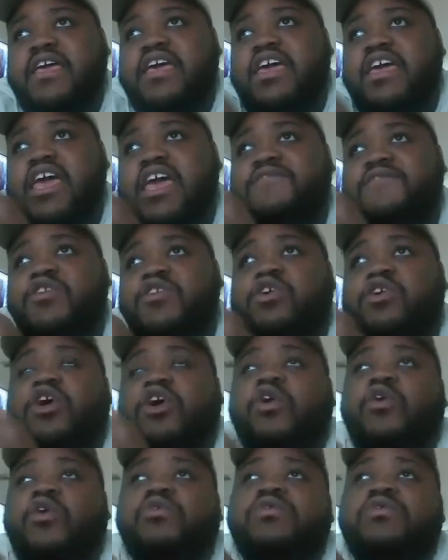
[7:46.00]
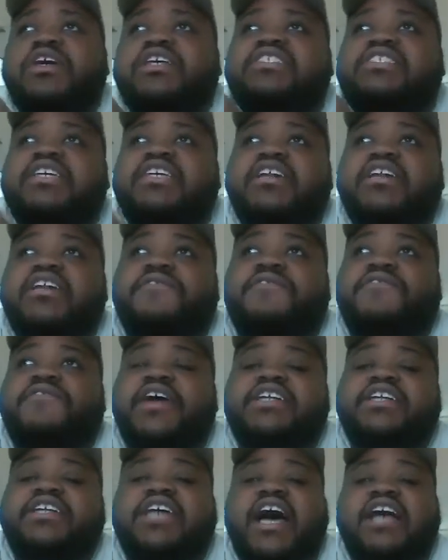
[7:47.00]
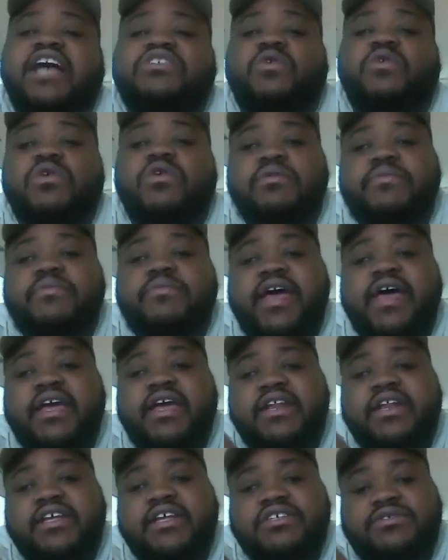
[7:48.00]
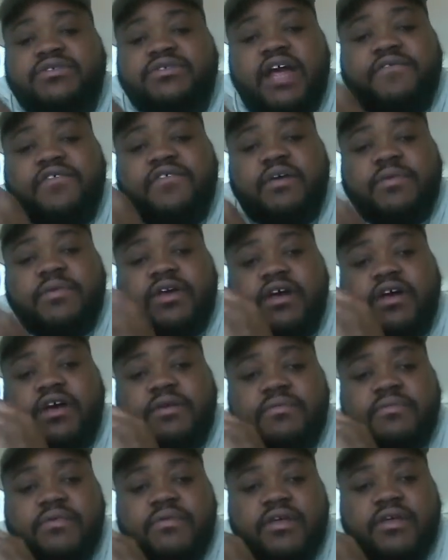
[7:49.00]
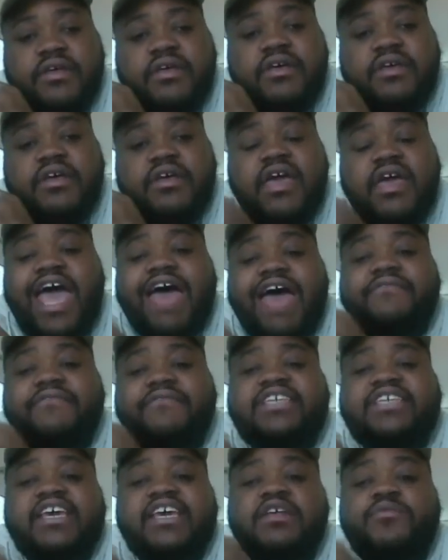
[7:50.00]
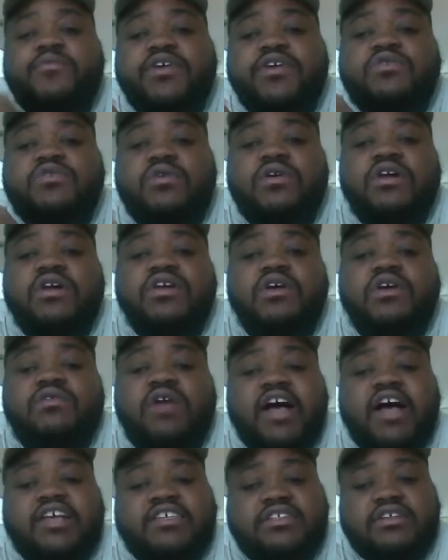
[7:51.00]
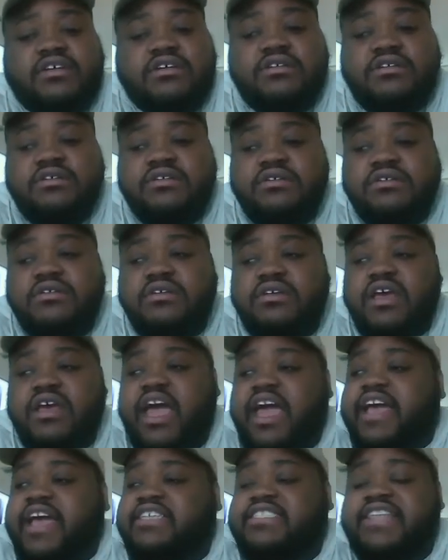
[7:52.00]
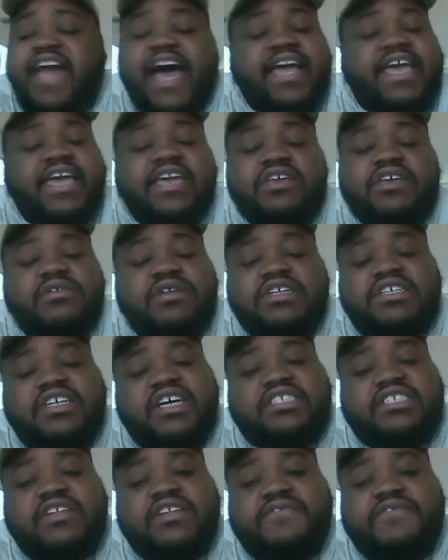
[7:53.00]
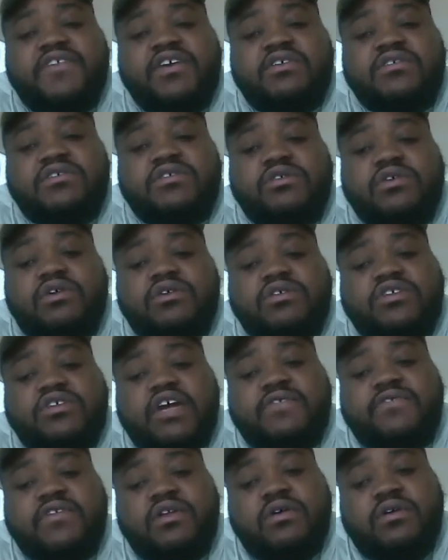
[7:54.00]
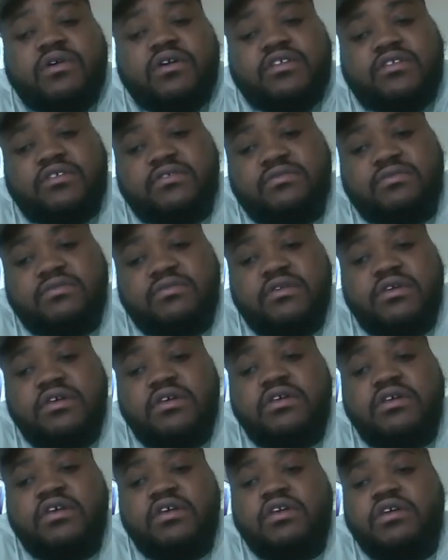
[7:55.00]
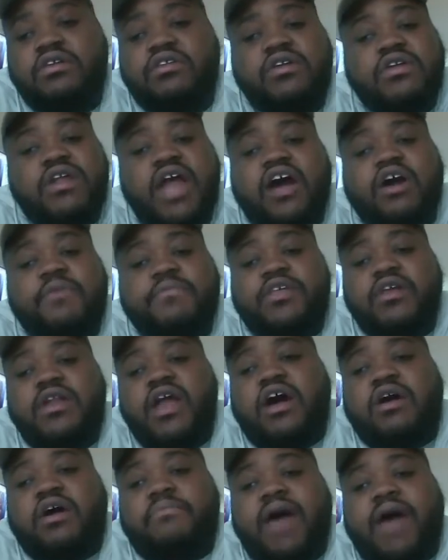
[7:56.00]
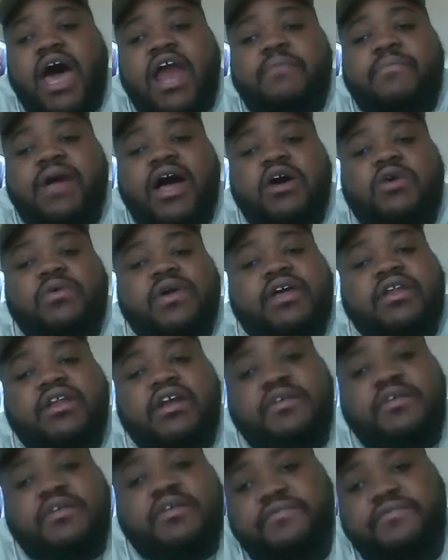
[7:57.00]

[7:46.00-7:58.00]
if your goal is to get a franchise quarterback in this draft coming up, having Teddy Bridgewater on your roster is not getting you to Justin Fields or Trevor Lawrence. You're not gonna bottom out quick enough.